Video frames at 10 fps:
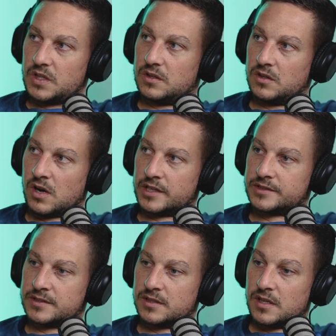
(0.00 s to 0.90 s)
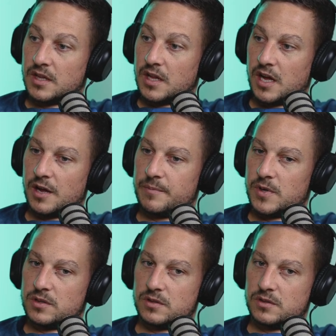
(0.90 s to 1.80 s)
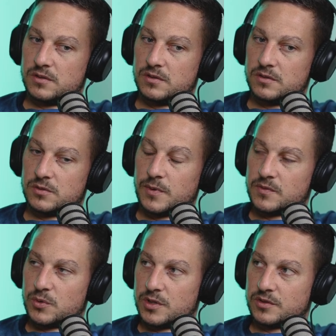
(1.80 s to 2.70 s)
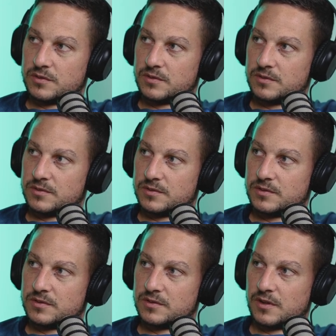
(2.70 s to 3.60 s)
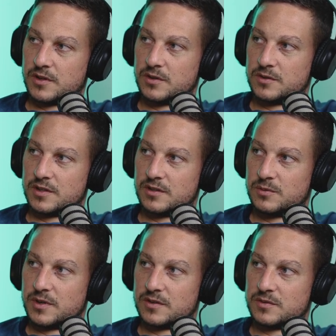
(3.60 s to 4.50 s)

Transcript: Nice. Do we have some questions? I think you said that we had